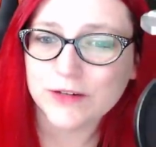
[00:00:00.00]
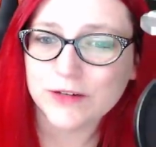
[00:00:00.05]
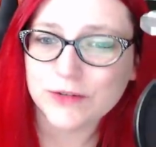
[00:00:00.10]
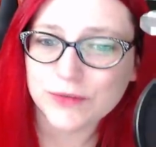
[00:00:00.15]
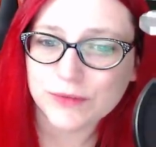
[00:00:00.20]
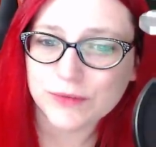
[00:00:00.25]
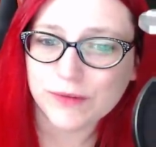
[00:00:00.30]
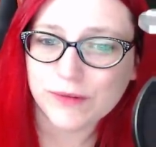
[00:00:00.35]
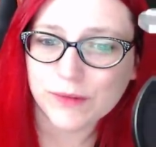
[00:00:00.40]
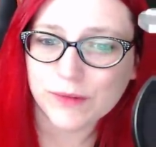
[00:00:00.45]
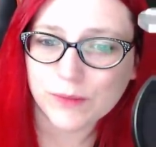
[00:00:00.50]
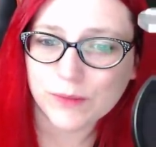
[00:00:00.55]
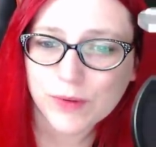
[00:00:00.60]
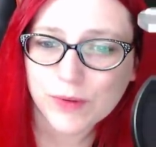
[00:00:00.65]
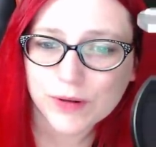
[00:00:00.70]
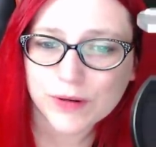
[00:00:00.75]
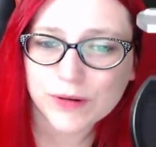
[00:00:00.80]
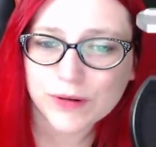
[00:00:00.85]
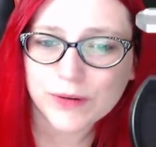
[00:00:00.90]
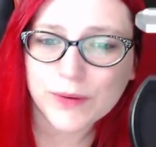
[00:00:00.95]
True to their
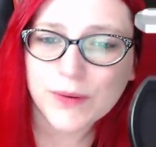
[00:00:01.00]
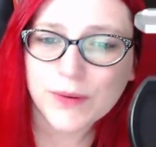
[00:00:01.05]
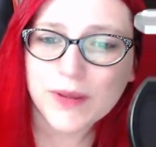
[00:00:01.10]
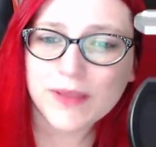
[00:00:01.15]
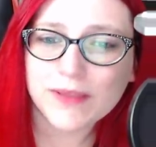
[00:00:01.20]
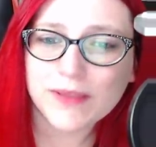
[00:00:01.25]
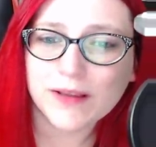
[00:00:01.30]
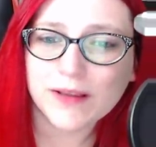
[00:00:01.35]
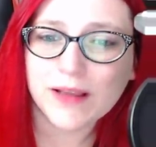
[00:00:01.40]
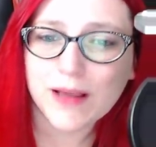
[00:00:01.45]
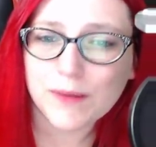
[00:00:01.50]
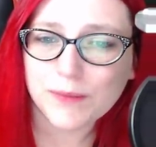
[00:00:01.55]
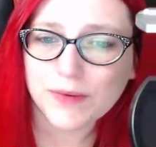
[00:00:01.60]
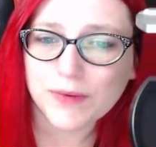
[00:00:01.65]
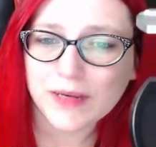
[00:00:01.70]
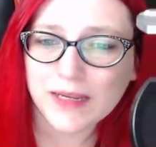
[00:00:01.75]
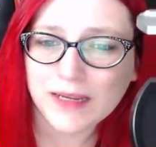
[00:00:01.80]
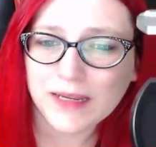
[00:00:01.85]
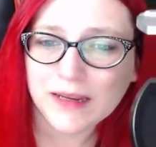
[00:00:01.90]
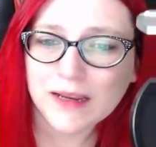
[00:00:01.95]
word, the
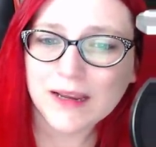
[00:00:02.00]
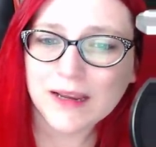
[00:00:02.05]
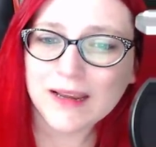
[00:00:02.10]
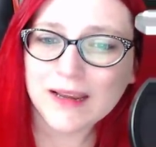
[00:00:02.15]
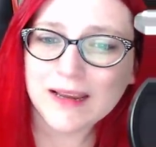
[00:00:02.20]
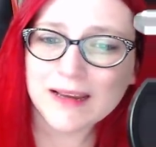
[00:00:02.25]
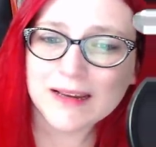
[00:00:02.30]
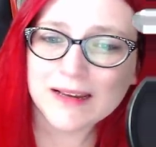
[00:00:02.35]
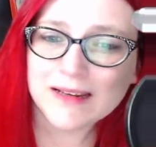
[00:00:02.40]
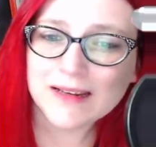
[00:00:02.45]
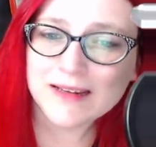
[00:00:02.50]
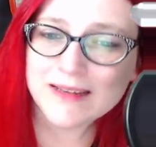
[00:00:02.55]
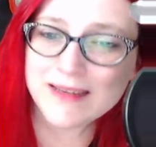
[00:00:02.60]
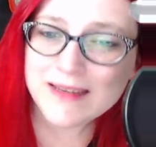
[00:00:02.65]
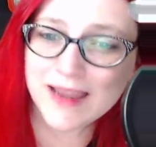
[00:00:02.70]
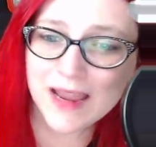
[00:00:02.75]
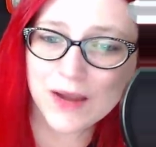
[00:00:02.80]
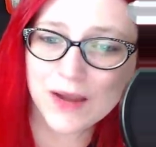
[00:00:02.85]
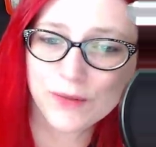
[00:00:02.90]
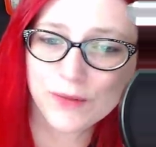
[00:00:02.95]
company
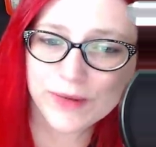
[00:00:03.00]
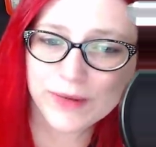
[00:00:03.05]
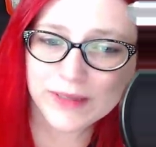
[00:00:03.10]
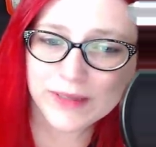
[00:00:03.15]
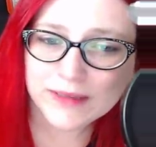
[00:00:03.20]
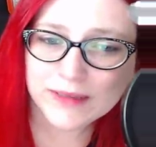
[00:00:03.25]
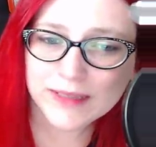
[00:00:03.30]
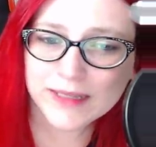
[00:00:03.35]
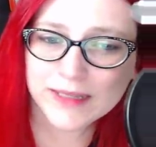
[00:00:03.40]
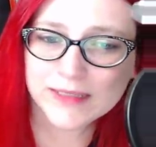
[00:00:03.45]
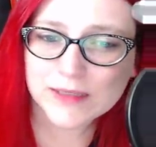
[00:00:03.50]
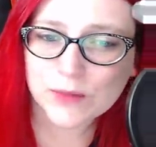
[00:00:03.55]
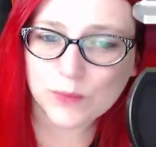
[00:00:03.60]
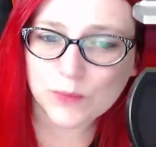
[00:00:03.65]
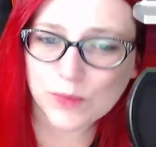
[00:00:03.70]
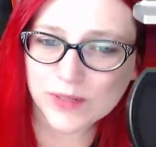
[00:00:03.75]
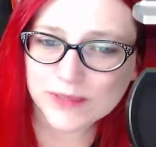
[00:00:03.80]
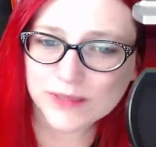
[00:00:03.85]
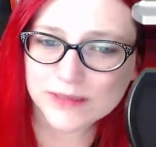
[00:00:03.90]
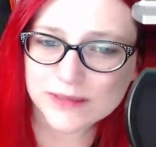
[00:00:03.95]
now regulates the
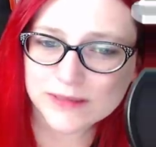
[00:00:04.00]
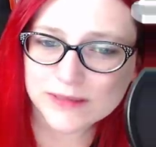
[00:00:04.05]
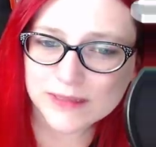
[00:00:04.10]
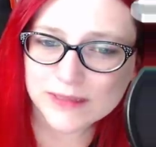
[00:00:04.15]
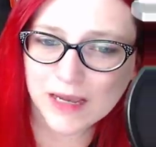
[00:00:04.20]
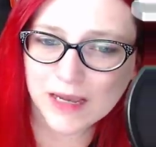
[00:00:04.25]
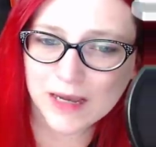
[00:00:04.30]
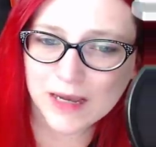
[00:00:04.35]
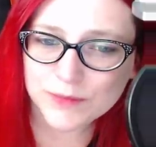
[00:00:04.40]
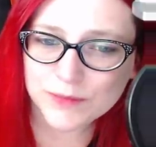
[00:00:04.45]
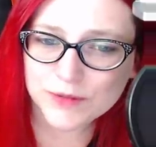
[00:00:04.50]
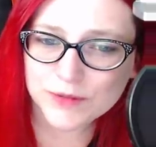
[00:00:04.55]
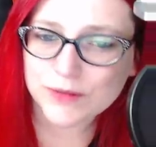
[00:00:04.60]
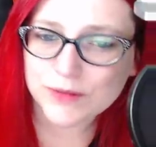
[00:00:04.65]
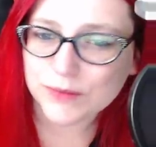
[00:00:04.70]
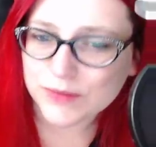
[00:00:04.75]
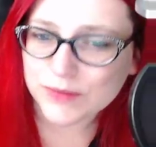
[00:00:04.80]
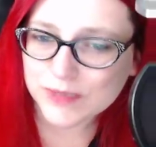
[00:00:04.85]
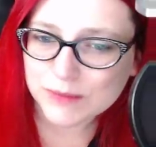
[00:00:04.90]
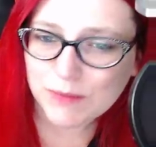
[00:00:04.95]
want to see option
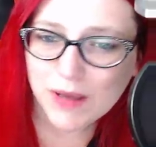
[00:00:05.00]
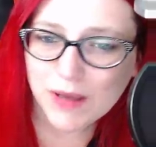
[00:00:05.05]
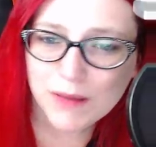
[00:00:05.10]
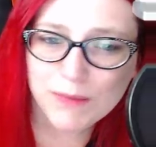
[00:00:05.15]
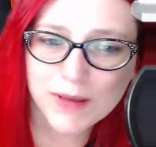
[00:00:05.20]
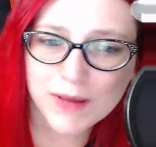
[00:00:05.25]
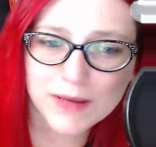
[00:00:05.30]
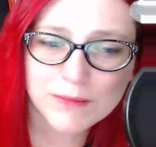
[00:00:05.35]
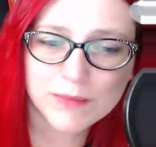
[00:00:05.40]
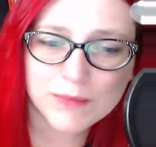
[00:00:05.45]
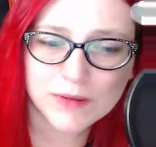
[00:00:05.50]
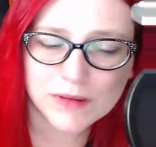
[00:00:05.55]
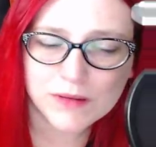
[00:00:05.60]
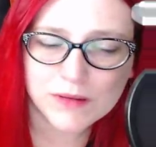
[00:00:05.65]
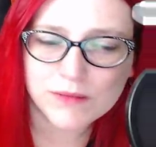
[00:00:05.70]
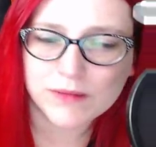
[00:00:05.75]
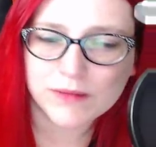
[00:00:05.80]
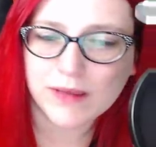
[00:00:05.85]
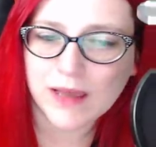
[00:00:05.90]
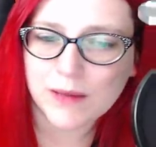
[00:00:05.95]
to a small button
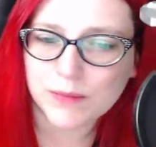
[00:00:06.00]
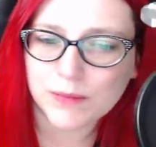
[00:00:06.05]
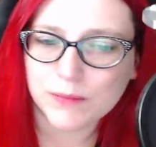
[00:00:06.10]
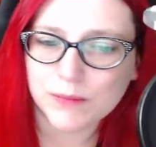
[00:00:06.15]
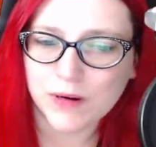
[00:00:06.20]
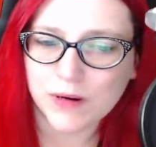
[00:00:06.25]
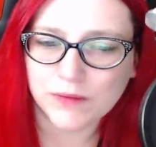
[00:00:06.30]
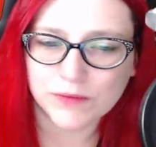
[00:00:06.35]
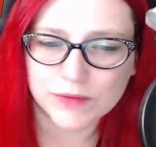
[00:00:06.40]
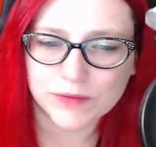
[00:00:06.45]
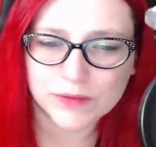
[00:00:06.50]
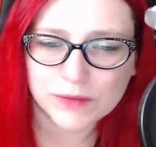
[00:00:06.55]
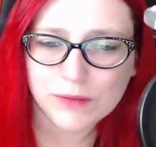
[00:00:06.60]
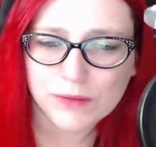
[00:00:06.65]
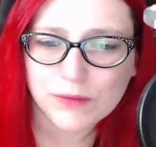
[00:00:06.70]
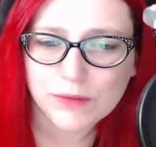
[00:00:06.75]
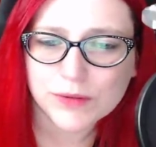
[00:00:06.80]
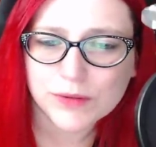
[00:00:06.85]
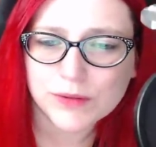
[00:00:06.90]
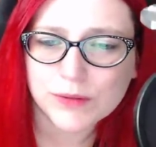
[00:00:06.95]
below the Captain Marvel
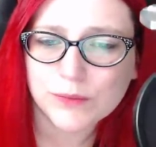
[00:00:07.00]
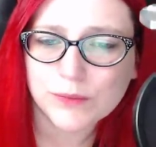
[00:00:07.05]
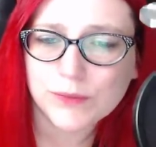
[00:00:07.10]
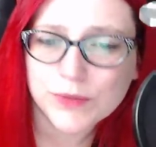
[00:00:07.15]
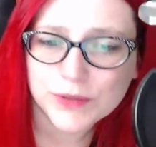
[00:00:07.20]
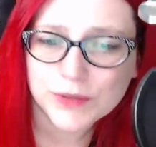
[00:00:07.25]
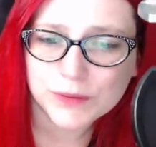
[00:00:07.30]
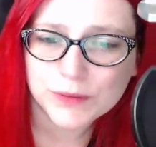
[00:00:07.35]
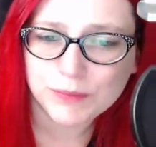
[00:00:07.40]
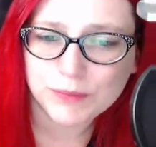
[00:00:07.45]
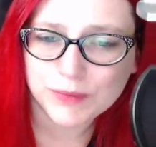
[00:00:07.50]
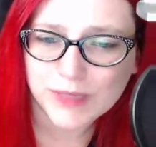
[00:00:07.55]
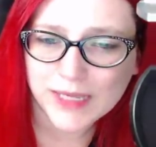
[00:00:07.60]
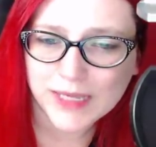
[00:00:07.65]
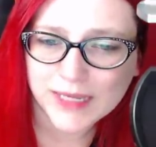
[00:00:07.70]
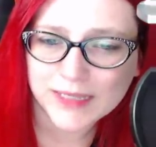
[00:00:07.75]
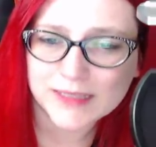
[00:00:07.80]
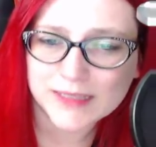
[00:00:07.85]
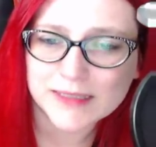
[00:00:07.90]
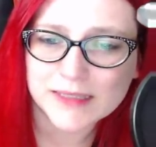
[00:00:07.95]
scores, which are
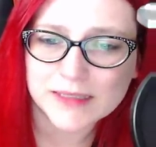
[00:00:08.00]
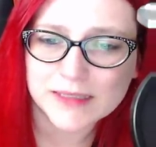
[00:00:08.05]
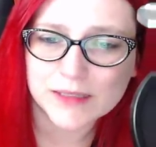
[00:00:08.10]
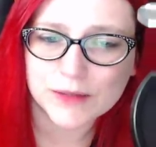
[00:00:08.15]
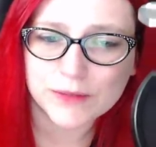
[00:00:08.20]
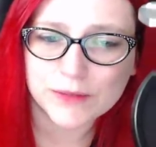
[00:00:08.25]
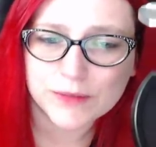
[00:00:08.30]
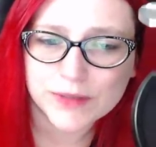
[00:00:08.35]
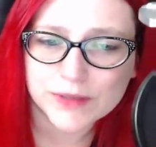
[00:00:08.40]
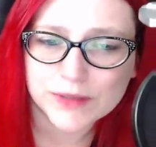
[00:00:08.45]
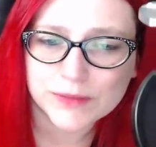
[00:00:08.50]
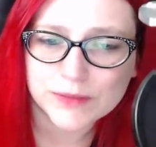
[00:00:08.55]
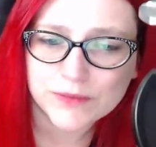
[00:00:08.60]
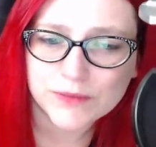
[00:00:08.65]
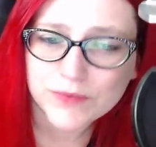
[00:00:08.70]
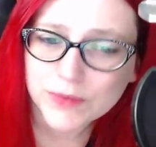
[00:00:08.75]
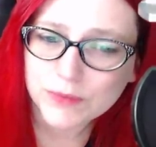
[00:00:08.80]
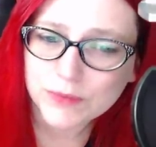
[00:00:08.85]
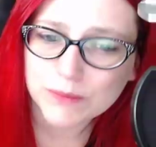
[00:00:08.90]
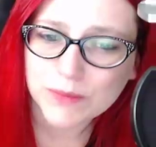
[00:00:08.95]
blank since the critics'
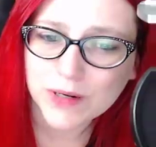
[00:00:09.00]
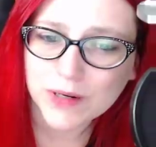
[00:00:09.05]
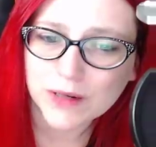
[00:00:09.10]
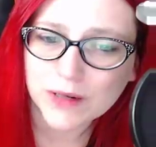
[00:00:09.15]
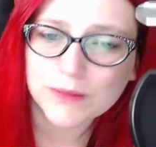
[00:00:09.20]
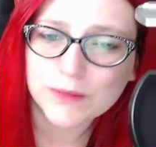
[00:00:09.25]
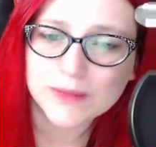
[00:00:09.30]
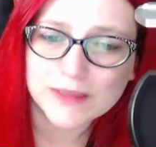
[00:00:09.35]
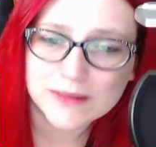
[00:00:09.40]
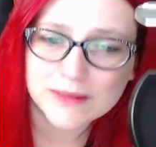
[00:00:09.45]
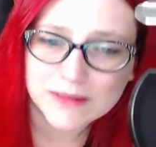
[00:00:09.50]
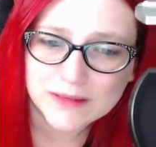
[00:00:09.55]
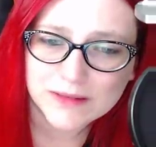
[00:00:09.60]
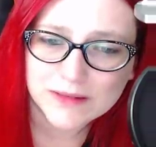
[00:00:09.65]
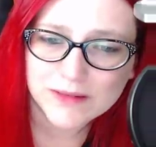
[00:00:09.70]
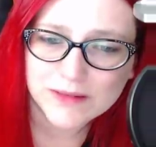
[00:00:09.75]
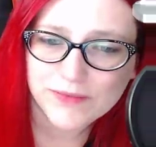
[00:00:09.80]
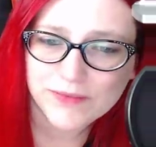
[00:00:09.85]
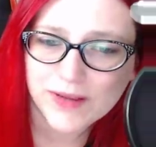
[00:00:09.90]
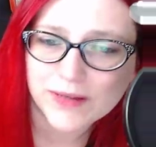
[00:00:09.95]
review embargo is still
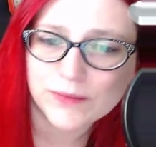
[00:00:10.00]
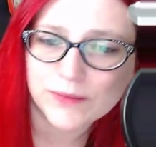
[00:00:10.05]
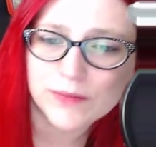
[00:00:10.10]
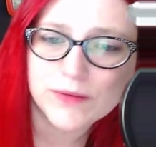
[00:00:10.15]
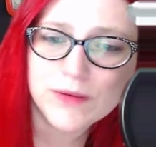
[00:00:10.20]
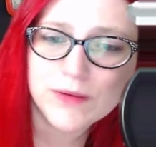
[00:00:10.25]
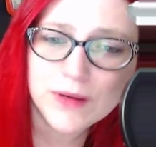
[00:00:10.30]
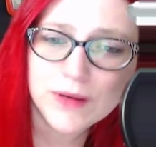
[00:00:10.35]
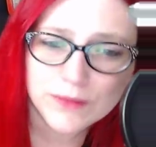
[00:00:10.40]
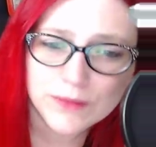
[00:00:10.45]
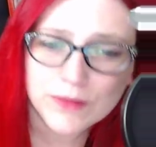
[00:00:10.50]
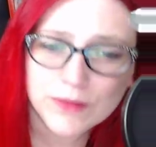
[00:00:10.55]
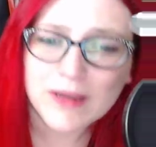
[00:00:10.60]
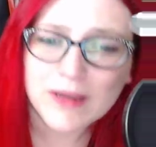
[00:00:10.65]
in effect with no